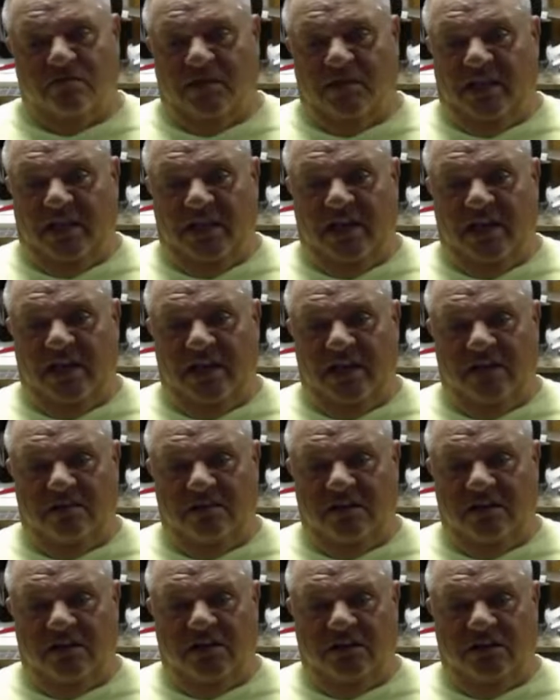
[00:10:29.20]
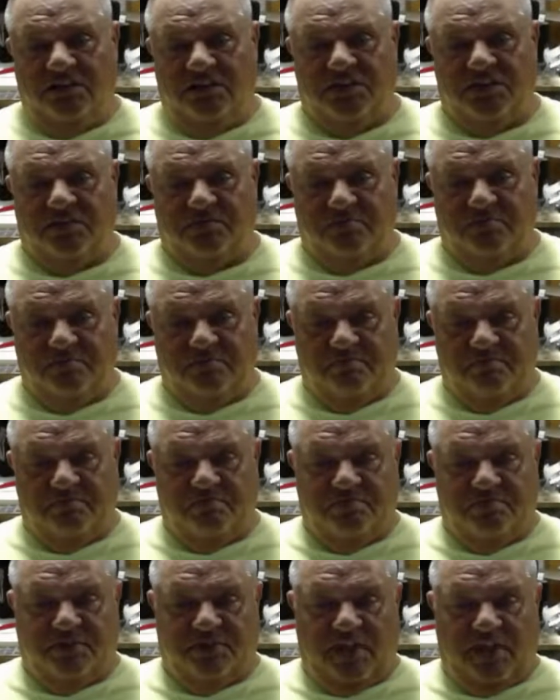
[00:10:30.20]
and you know, it's just
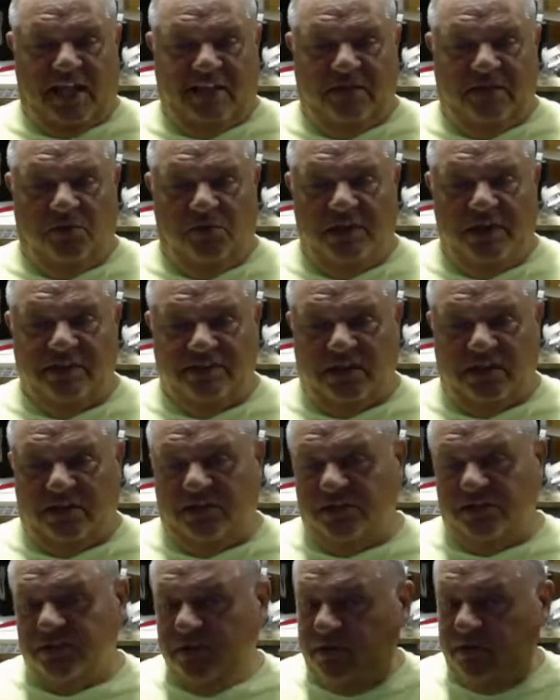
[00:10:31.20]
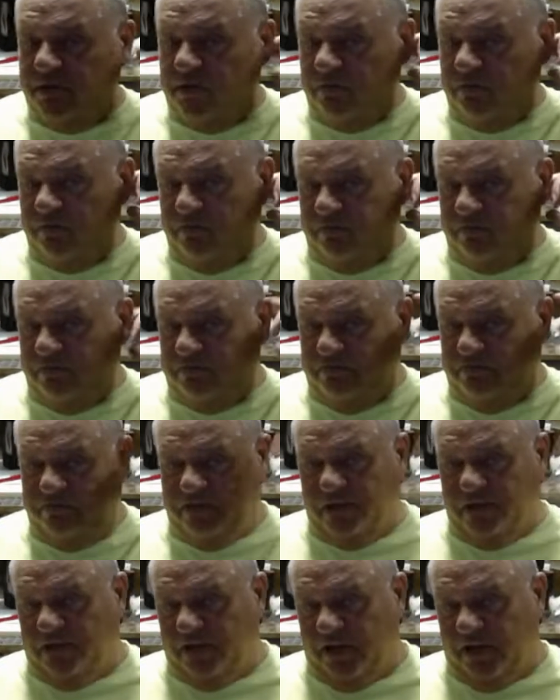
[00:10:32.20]
slide the wings on the tube,
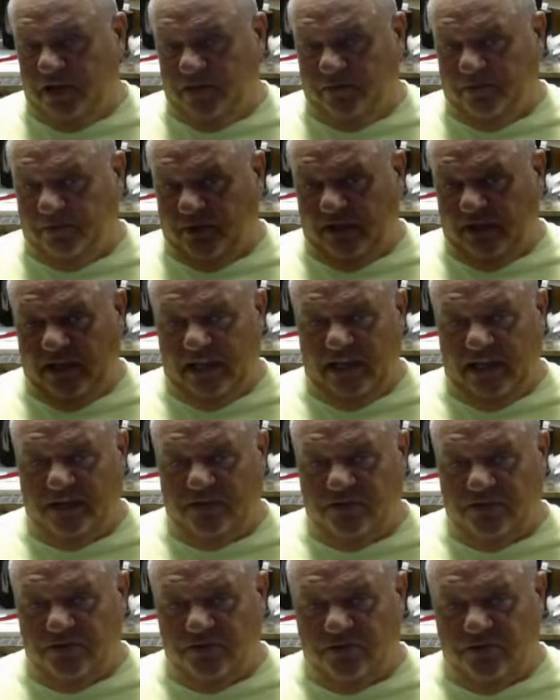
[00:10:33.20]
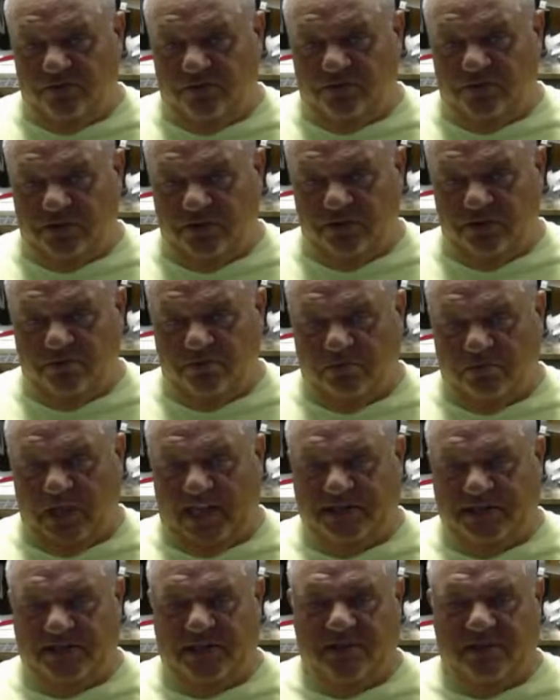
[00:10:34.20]
put it on the plane, two
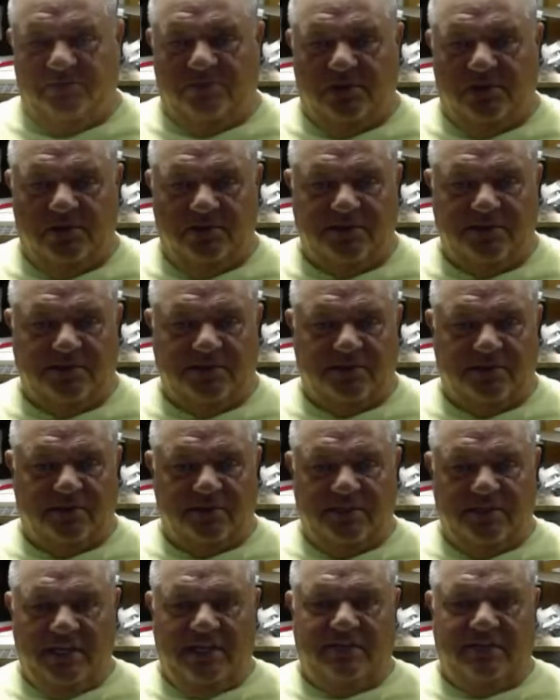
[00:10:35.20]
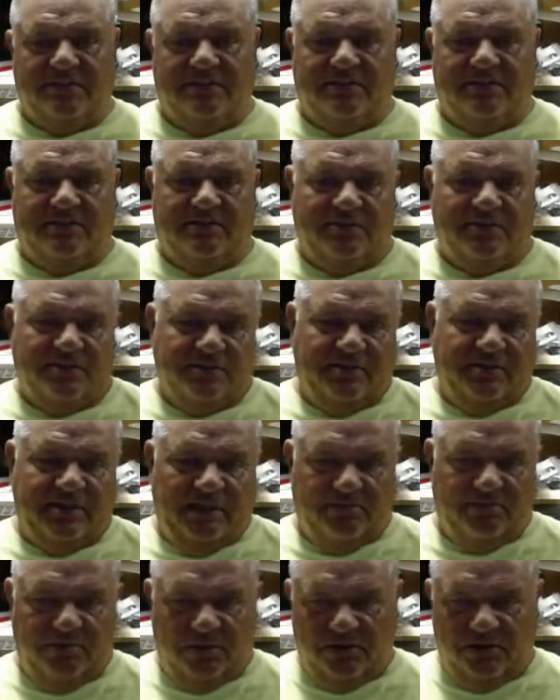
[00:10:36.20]
plastic bolts or nuts or
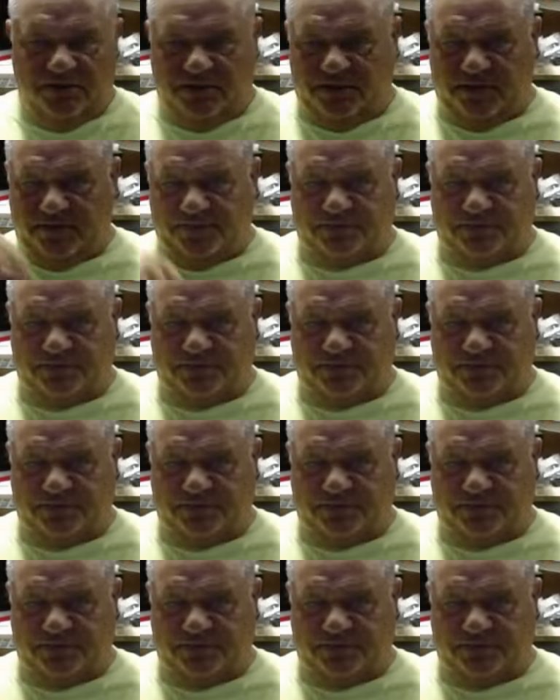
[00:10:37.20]
bolts.